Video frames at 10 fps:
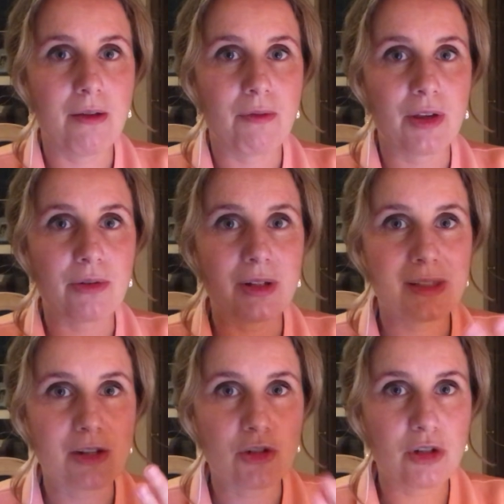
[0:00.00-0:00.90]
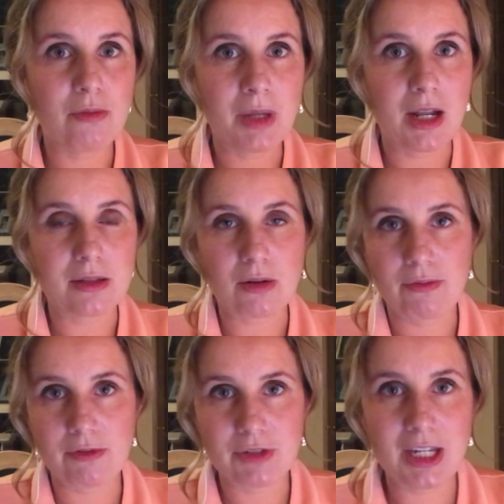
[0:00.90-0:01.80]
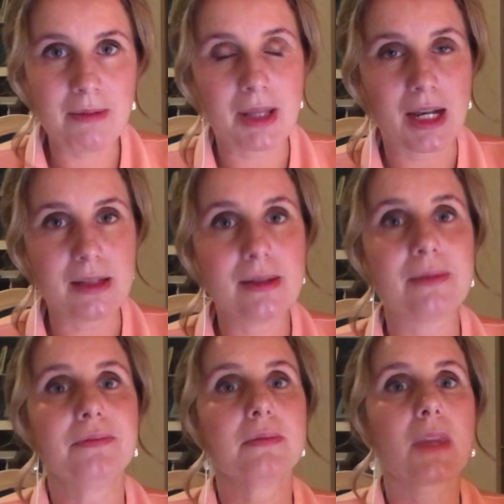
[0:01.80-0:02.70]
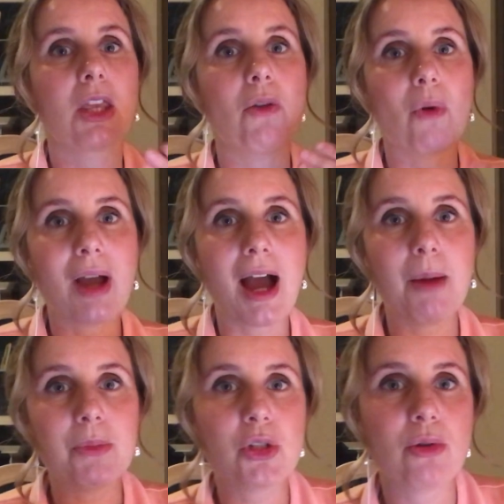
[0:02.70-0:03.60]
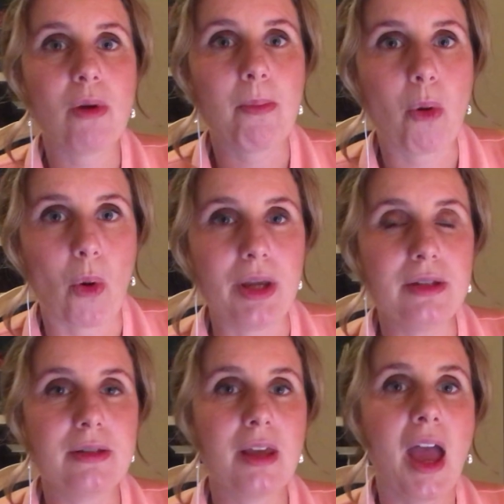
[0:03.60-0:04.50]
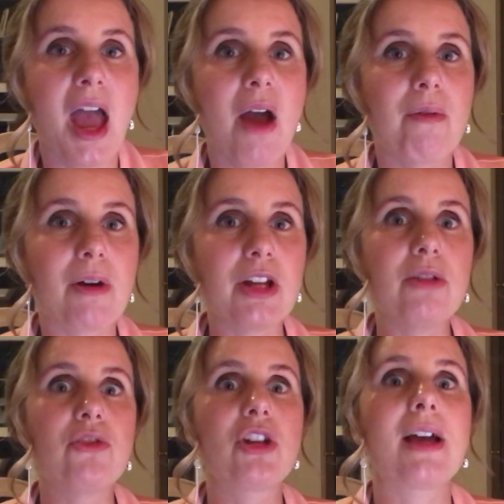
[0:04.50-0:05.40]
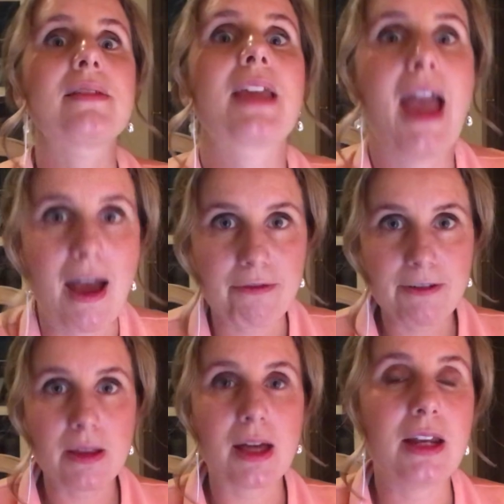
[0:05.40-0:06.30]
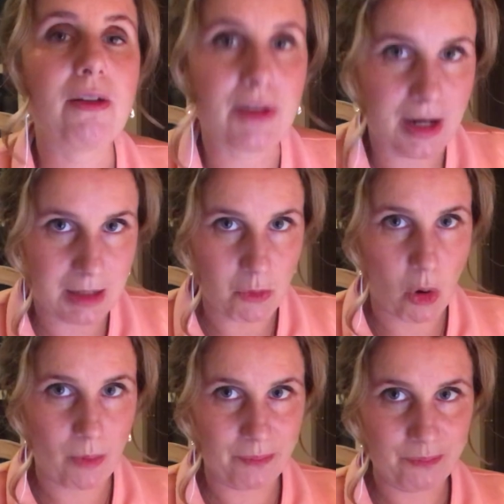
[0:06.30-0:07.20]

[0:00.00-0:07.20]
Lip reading: whether it's in 2 minutes or 15 minutes, you will come to a point where you just can't feel any of it anymore.